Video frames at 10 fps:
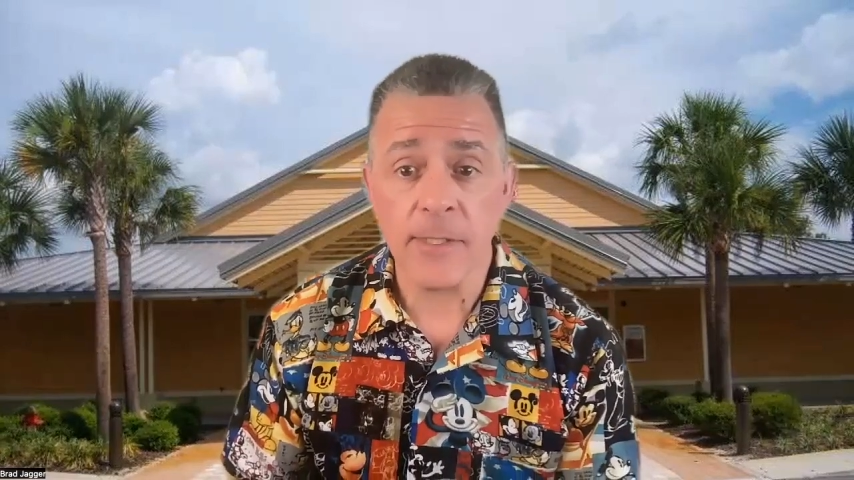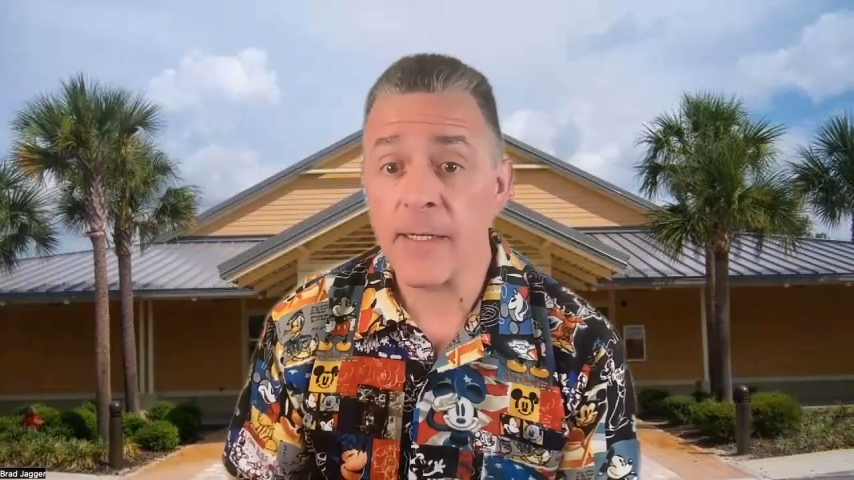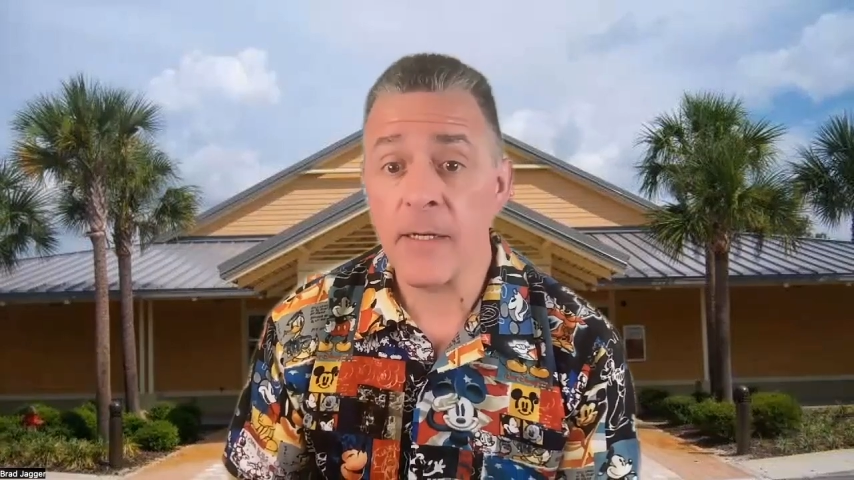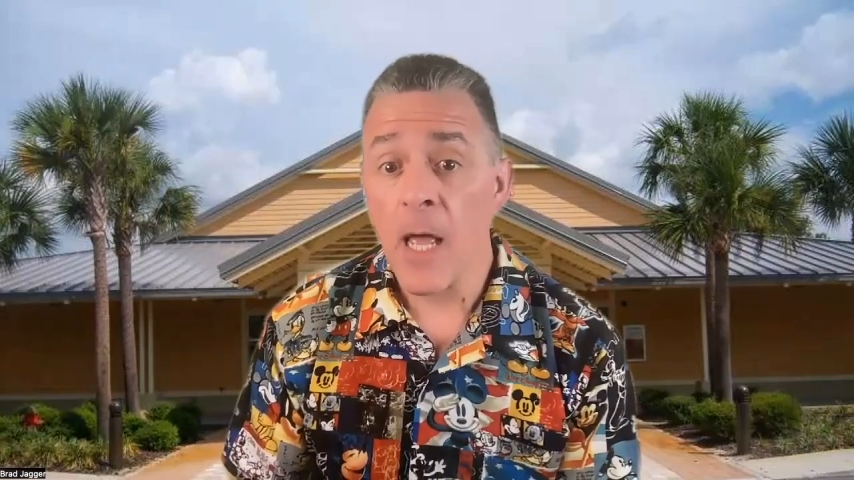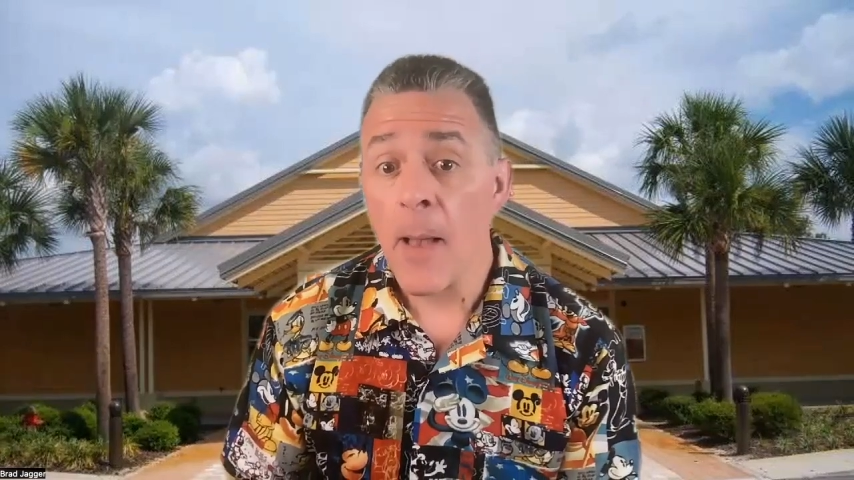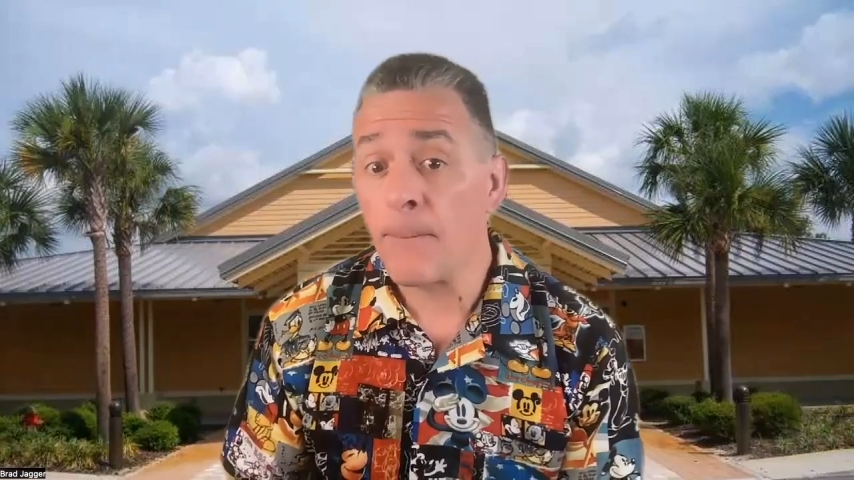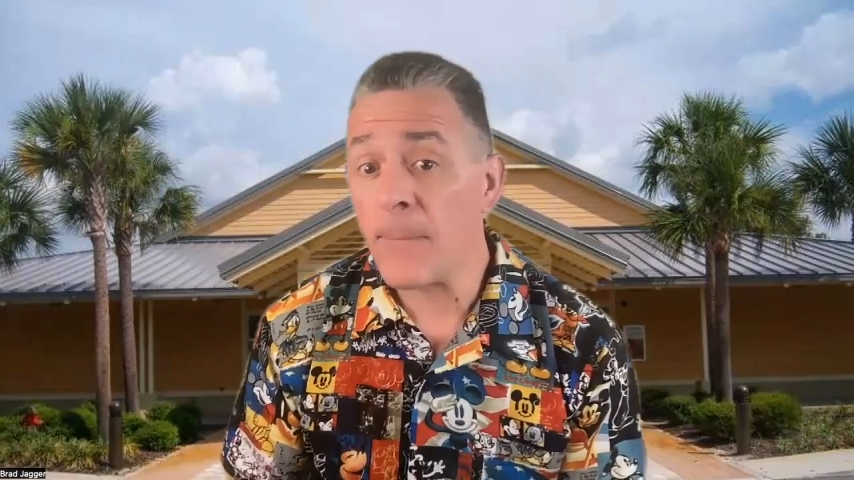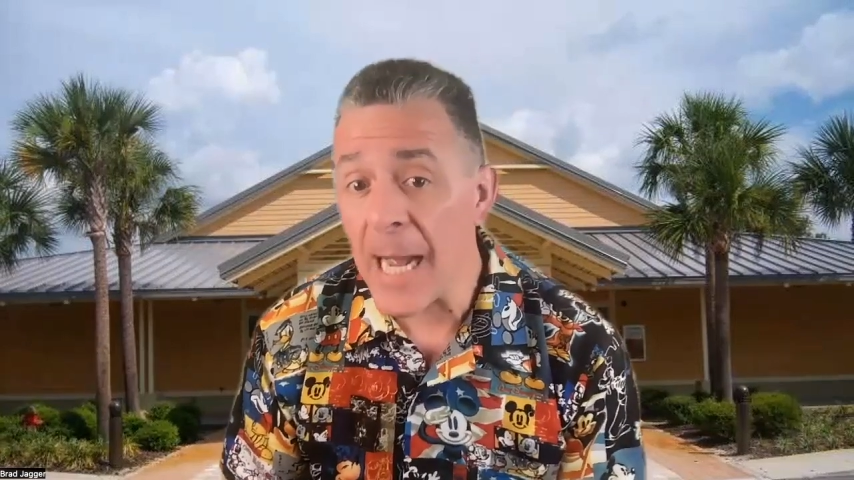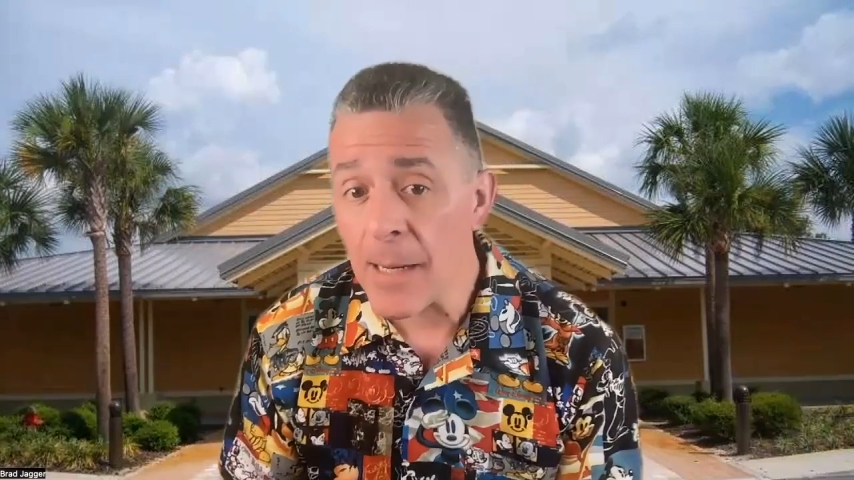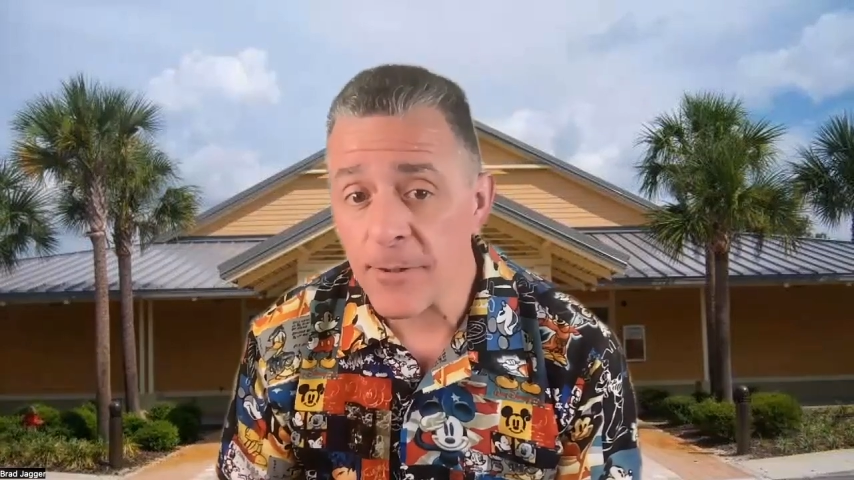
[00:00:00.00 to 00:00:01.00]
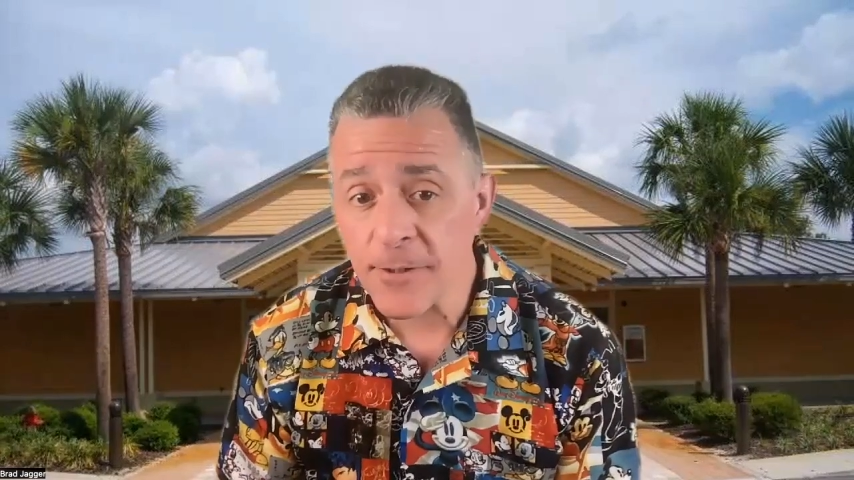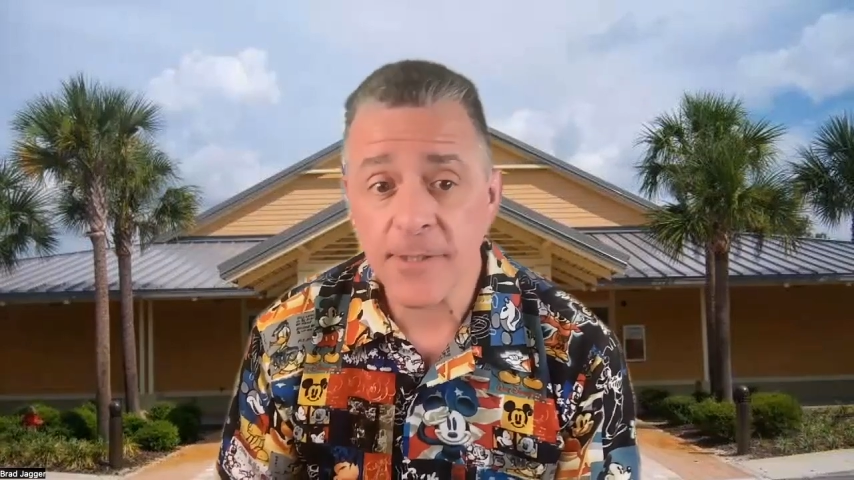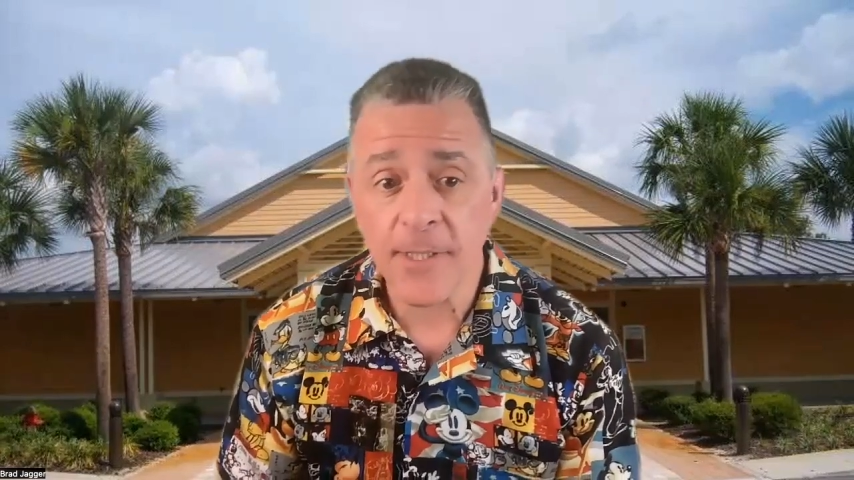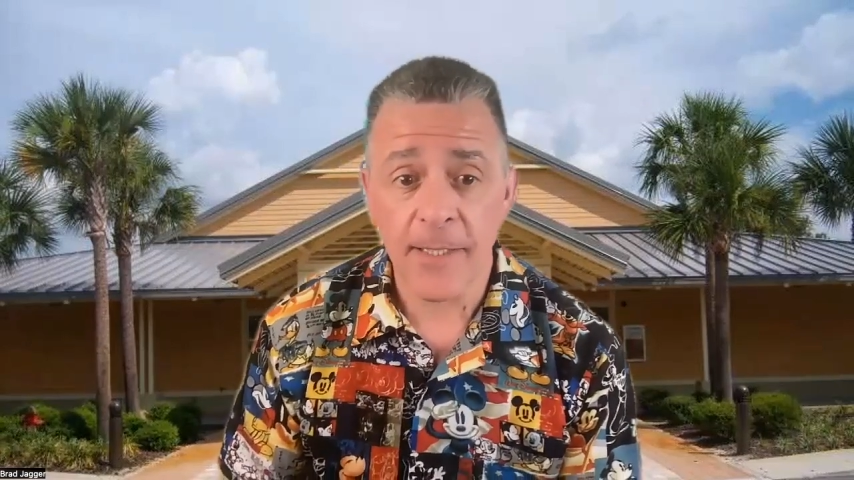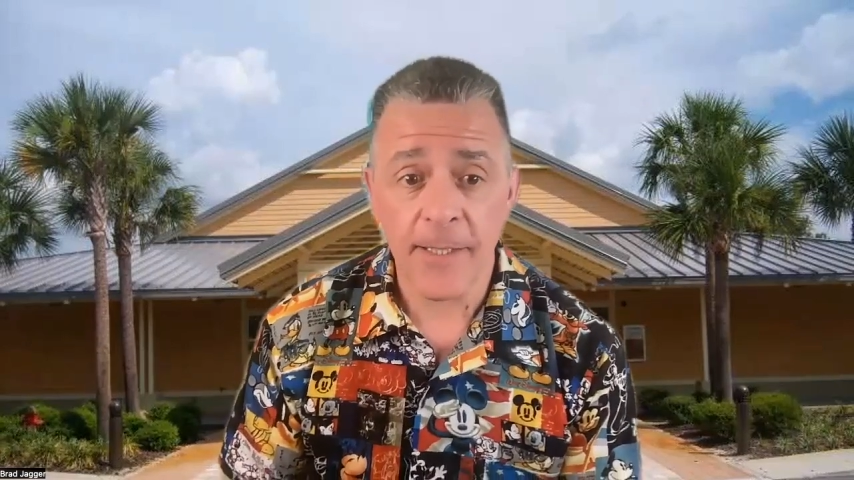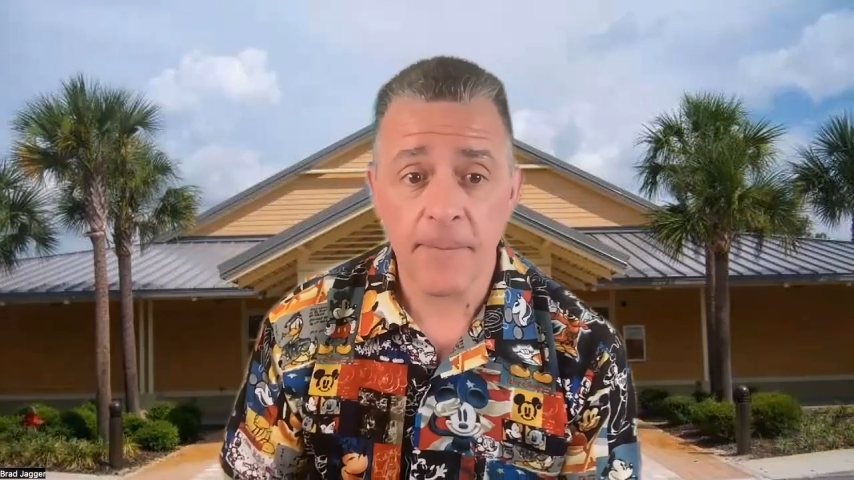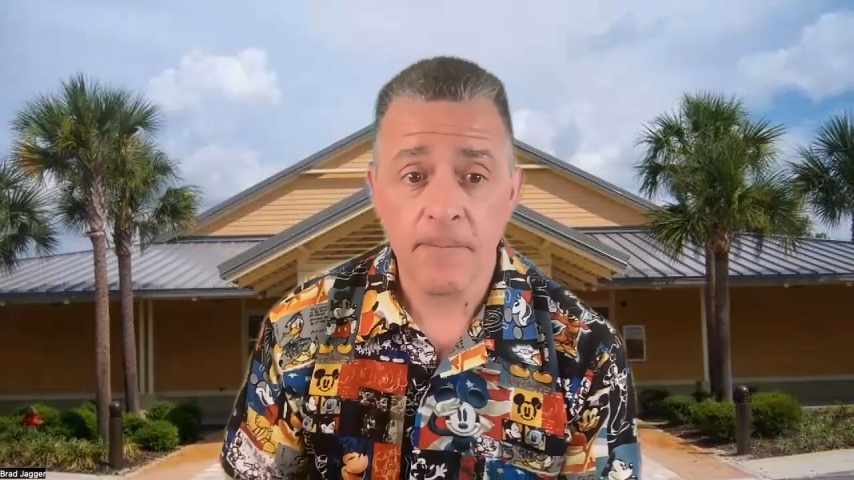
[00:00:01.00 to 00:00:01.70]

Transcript: and Bible study.